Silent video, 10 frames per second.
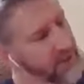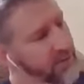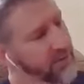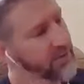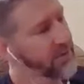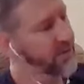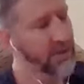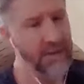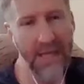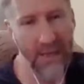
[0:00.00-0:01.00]
lists and
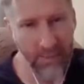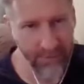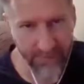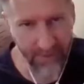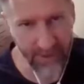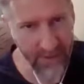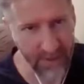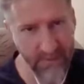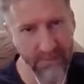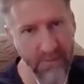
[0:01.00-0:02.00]
an app is fine
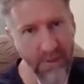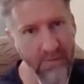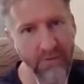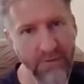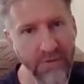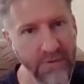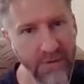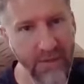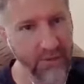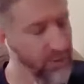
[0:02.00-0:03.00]
i'm i'm just a
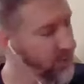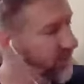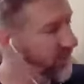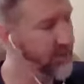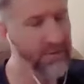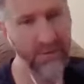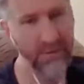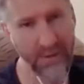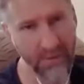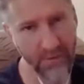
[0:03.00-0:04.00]
dinosaur so i
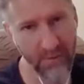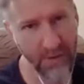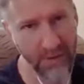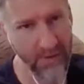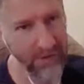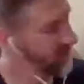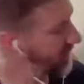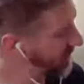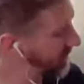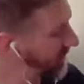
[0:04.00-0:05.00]
still like to write things
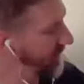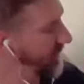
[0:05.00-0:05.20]
down